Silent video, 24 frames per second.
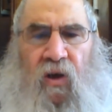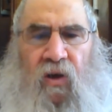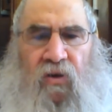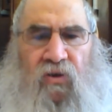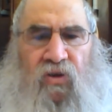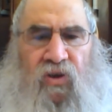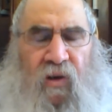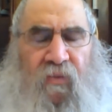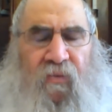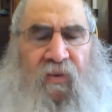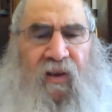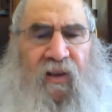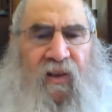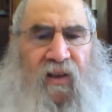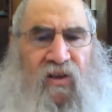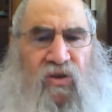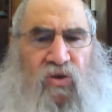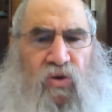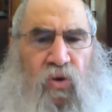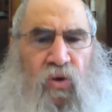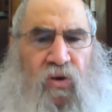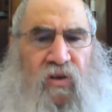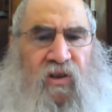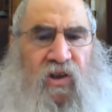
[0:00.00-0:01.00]
Something
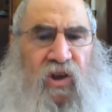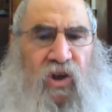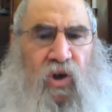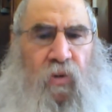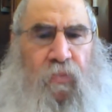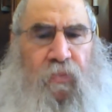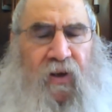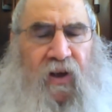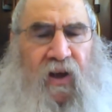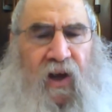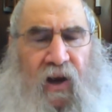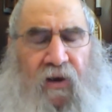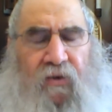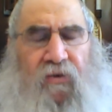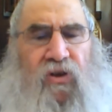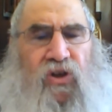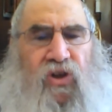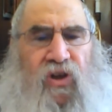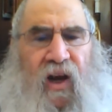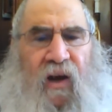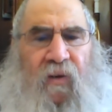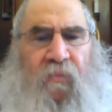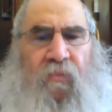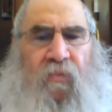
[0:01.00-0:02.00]
that's yours, you could be
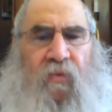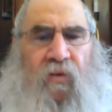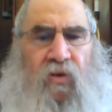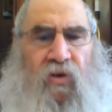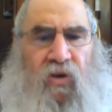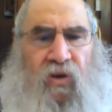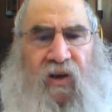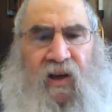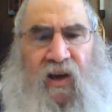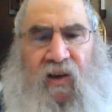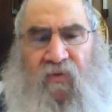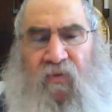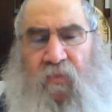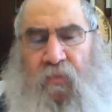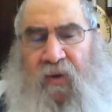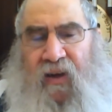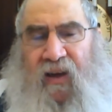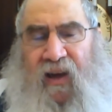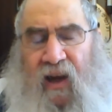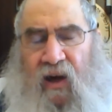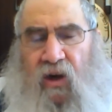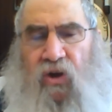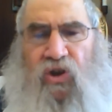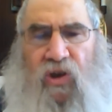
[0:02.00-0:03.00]
kereshem. You could even be
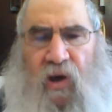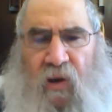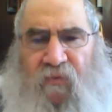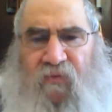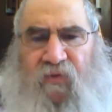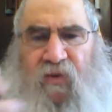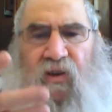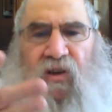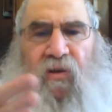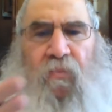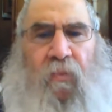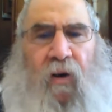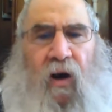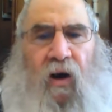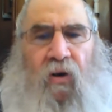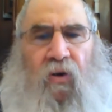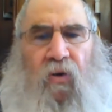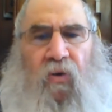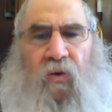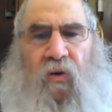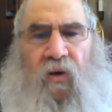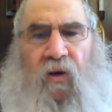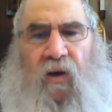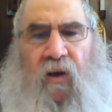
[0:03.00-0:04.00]
kereshem for
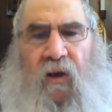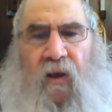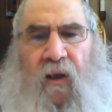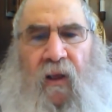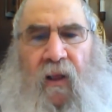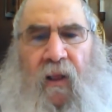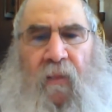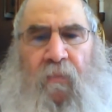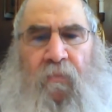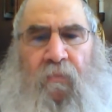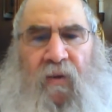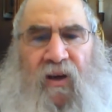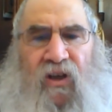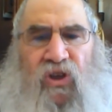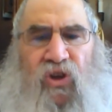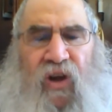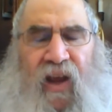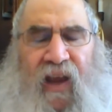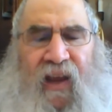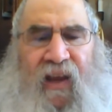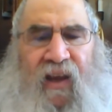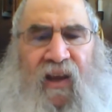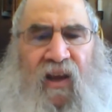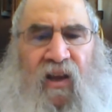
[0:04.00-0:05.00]
tomorrow.
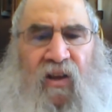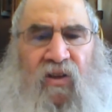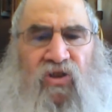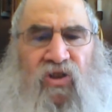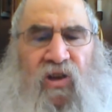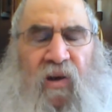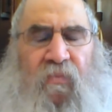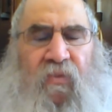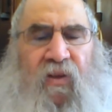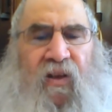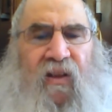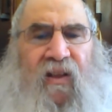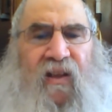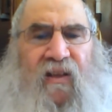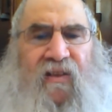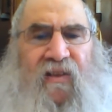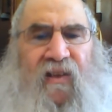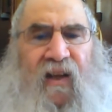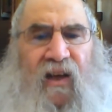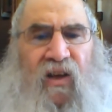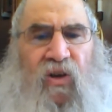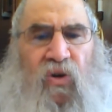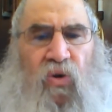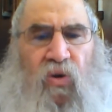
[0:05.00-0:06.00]
Masha'inkin, something that's
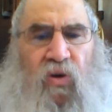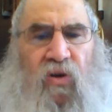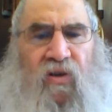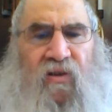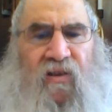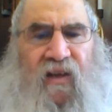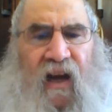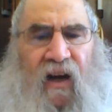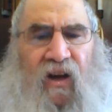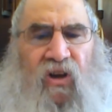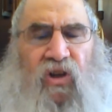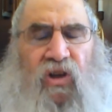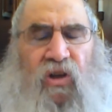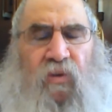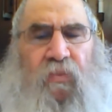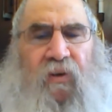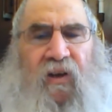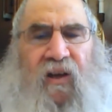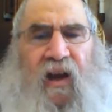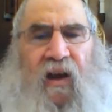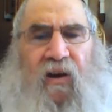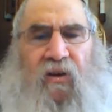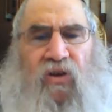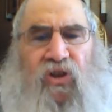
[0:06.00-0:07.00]
not yours, how could you
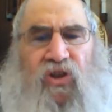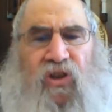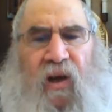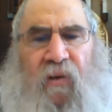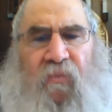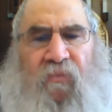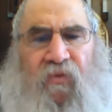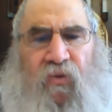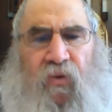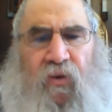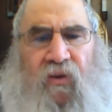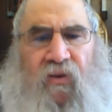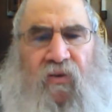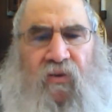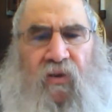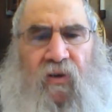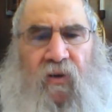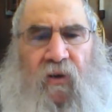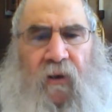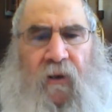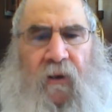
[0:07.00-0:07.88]
be kereshem for it?